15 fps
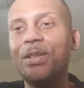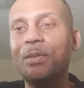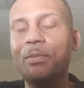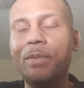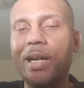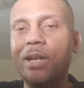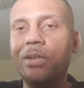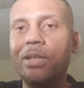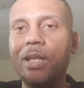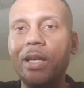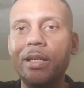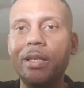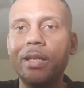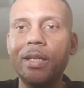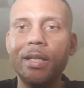about,
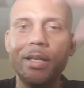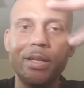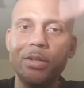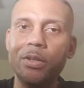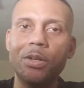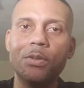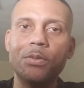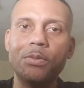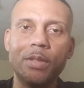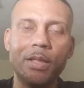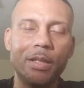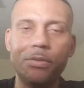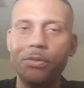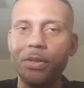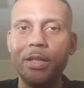like,
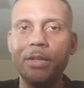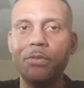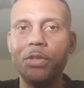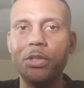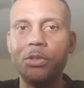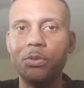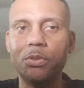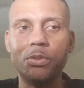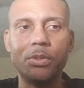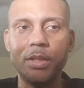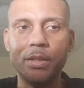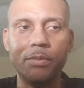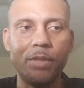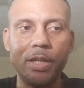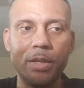if individuals,
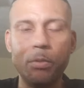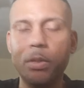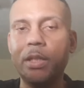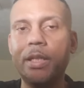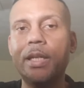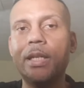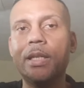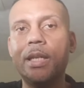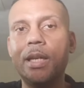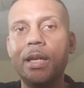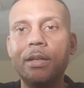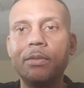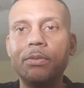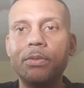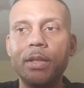if they really in
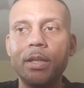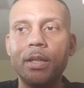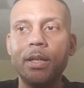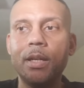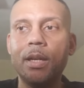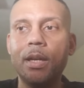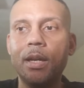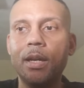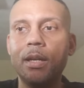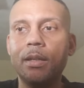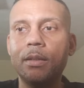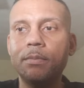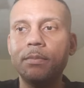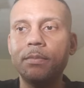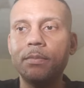love,
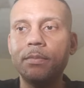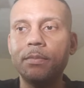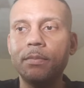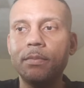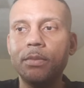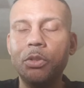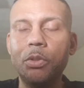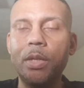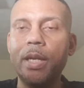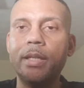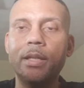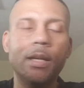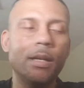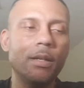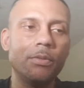um, do they
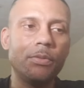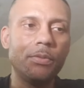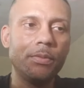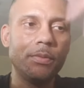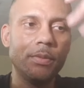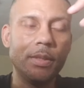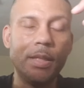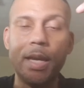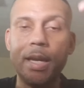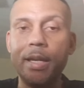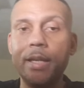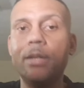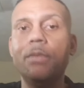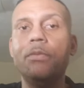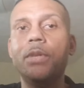love that
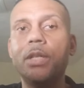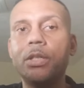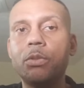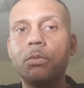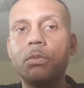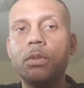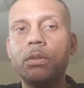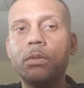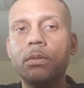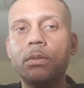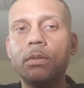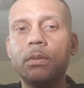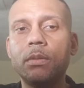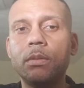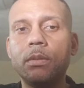individual,
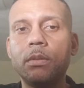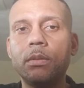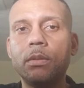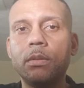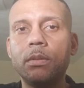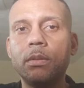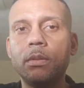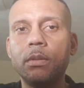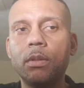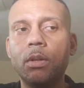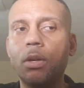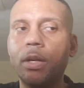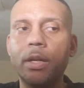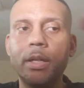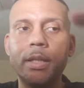
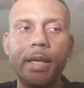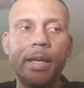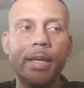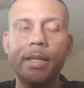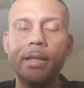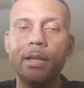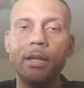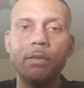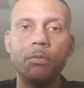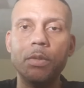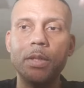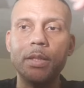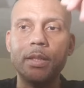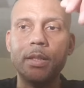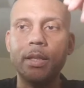or are they in love
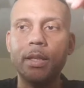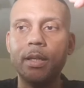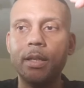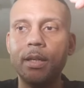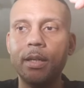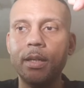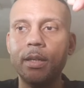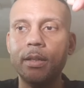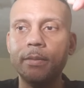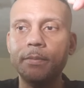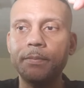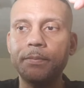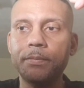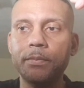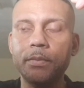with the
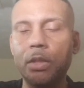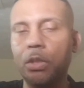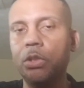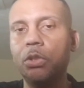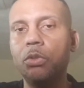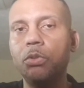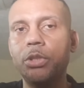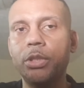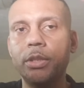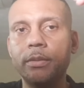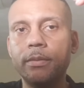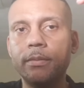illusion,